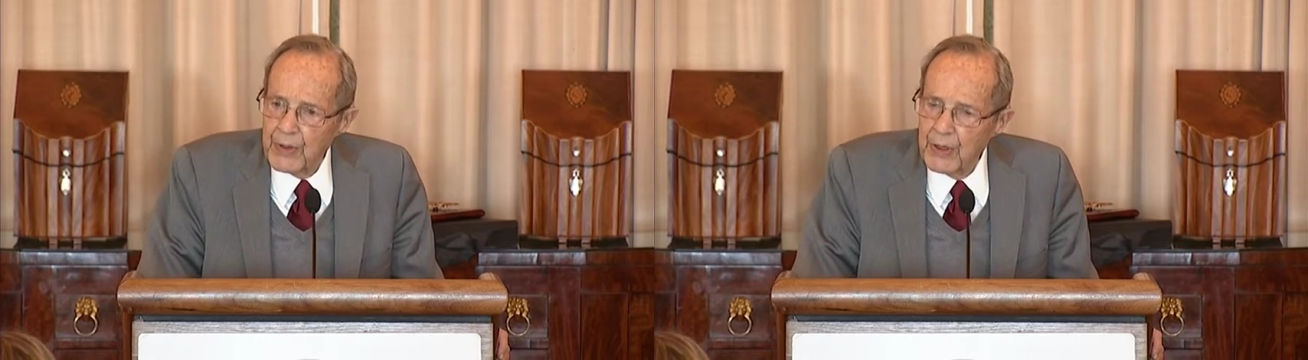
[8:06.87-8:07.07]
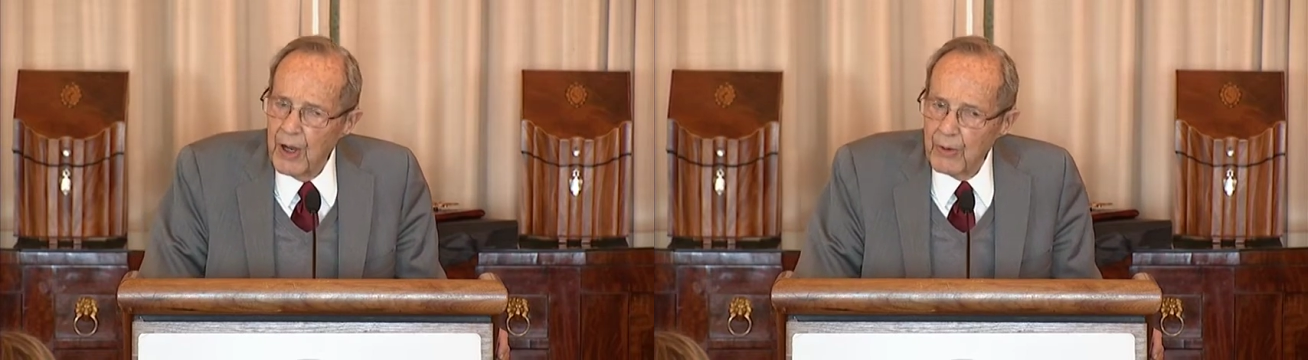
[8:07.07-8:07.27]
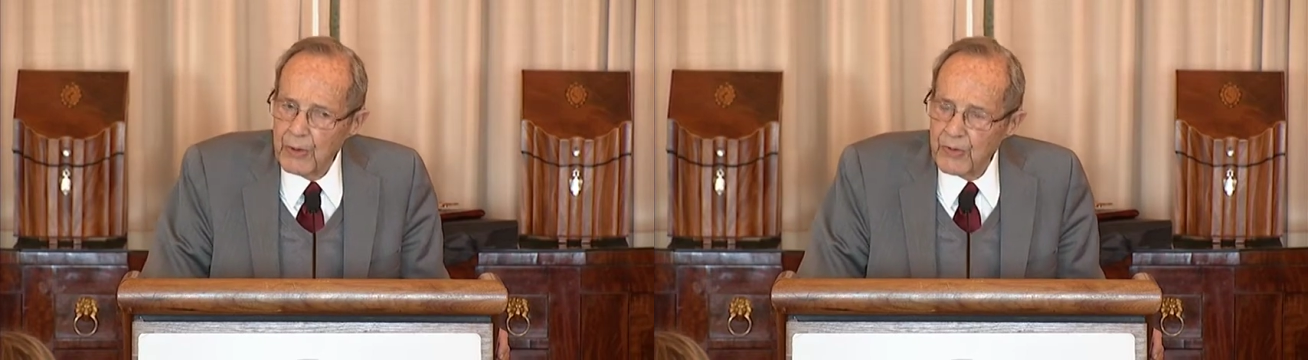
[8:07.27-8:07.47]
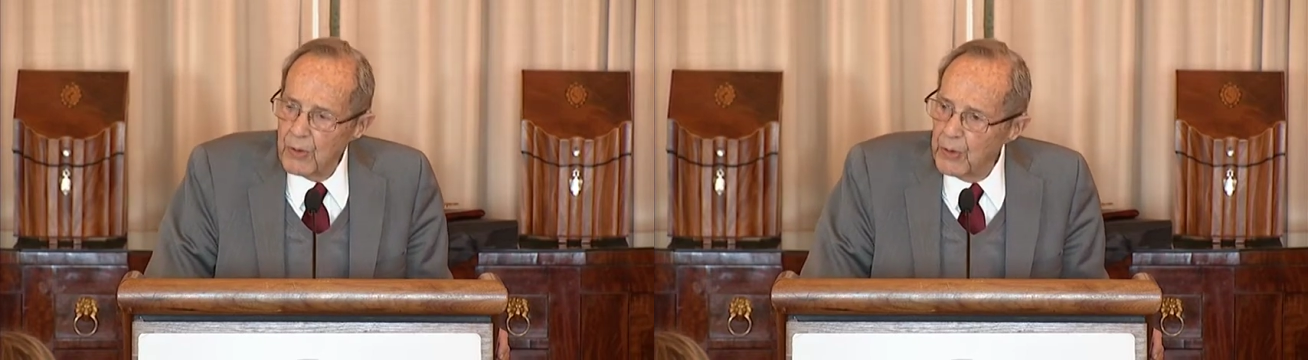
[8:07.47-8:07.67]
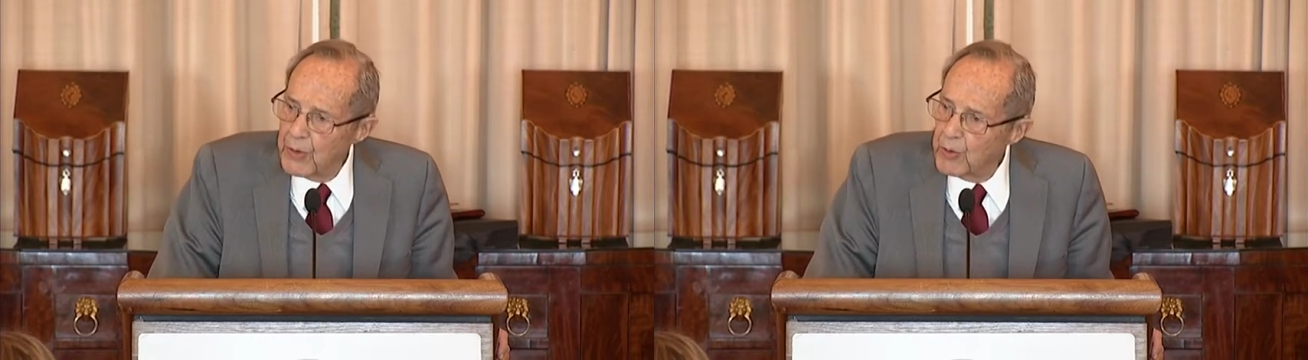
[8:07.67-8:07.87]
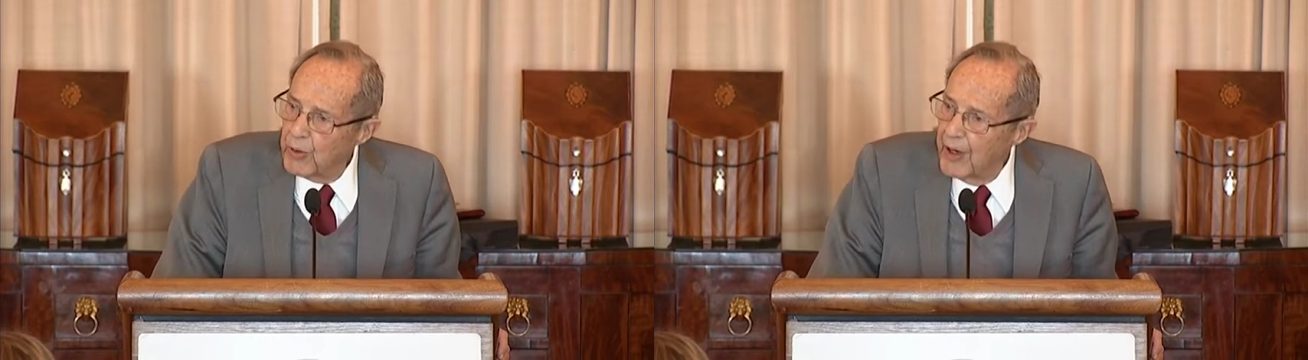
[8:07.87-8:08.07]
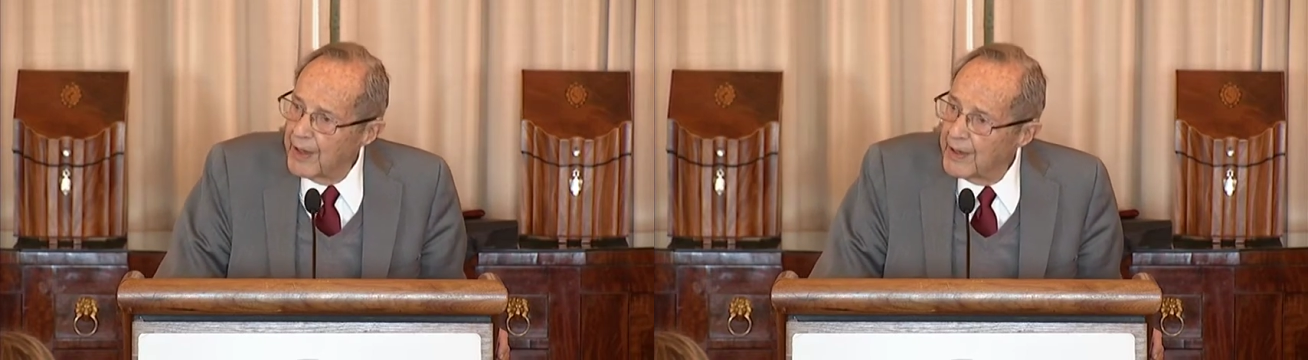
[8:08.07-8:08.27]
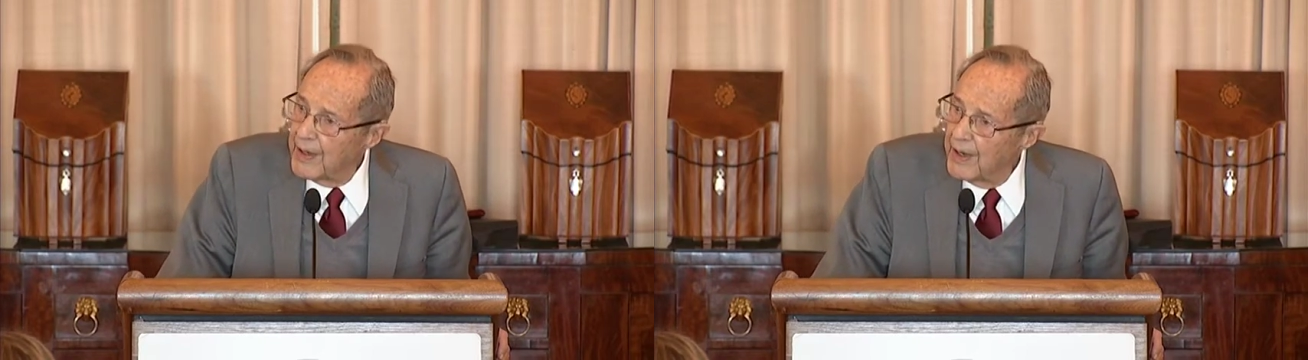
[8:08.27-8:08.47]
the Congress for
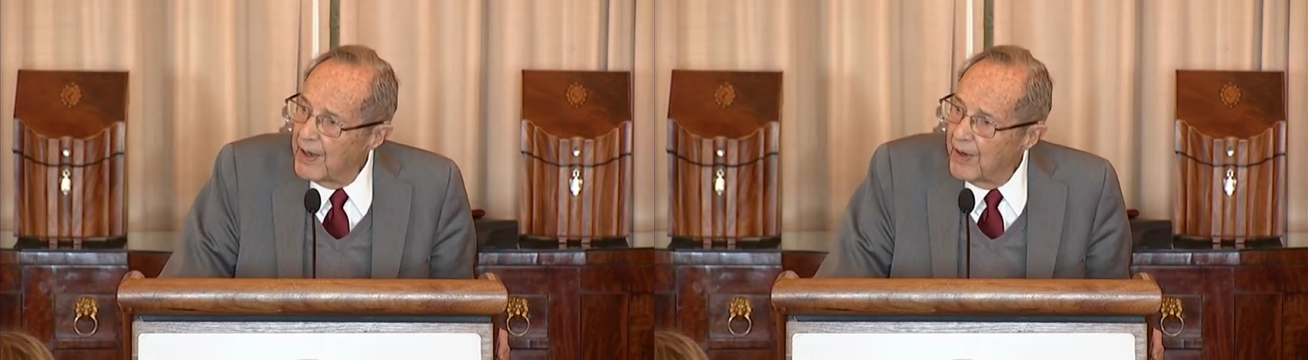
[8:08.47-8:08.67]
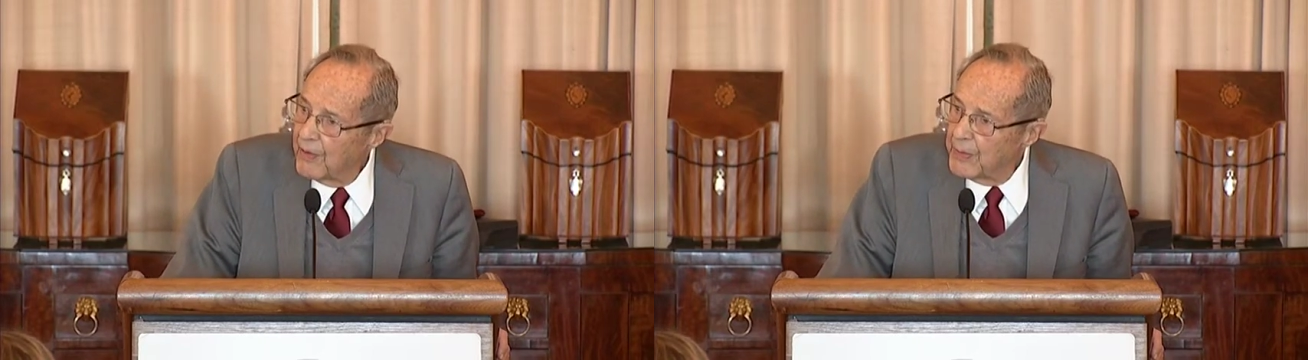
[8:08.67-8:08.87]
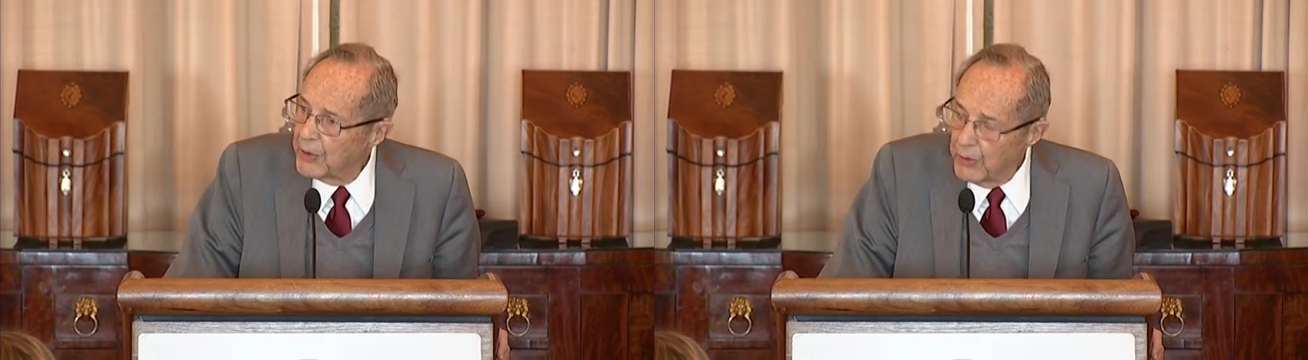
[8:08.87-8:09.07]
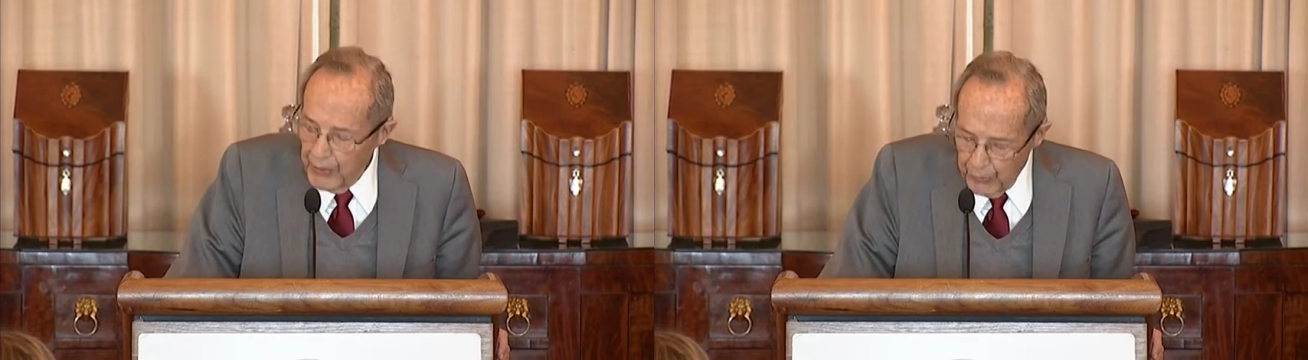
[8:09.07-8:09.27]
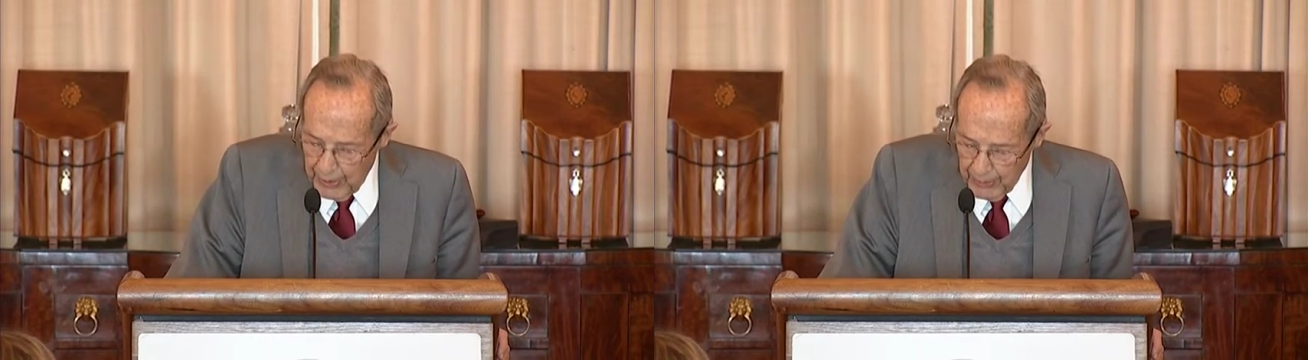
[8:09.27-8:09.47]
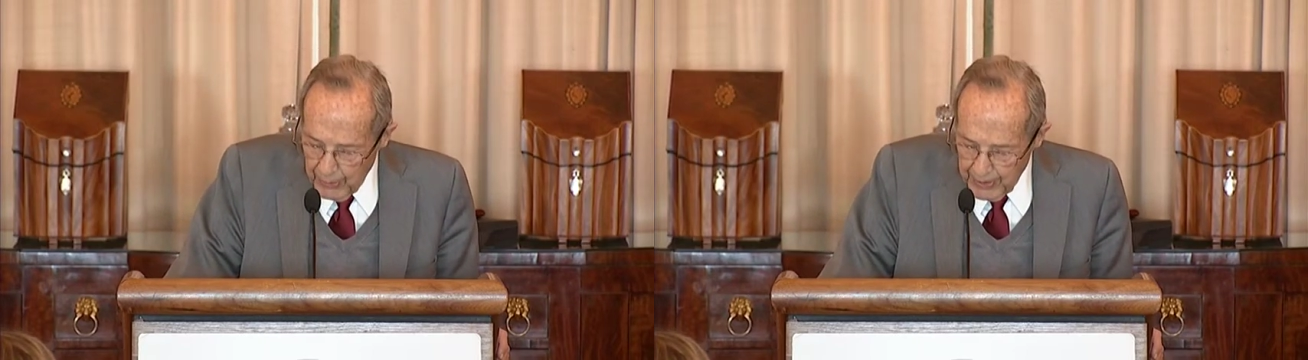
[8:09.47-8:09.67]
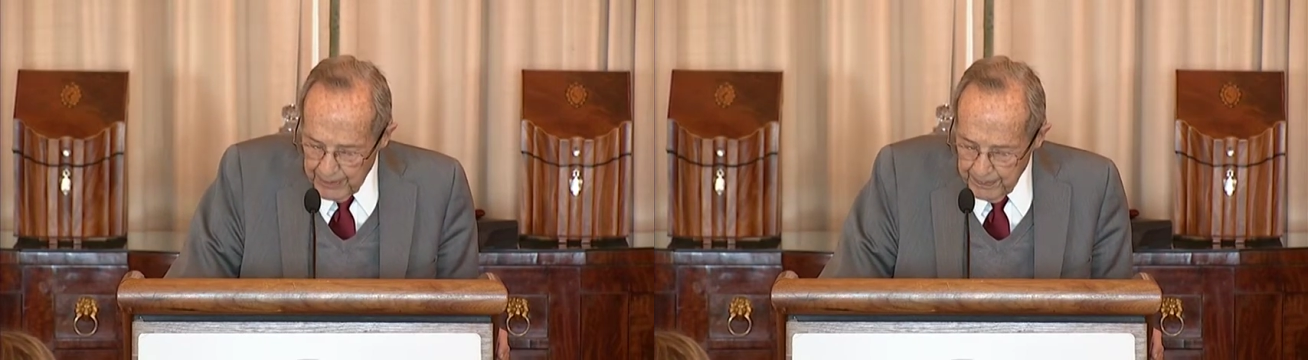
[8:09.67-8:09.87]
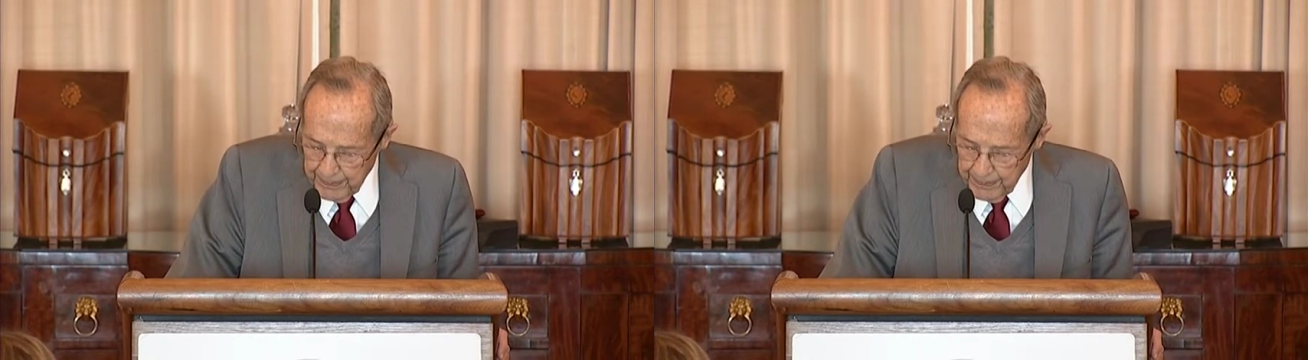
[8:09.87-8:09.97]
withdrawing from the agreed framework.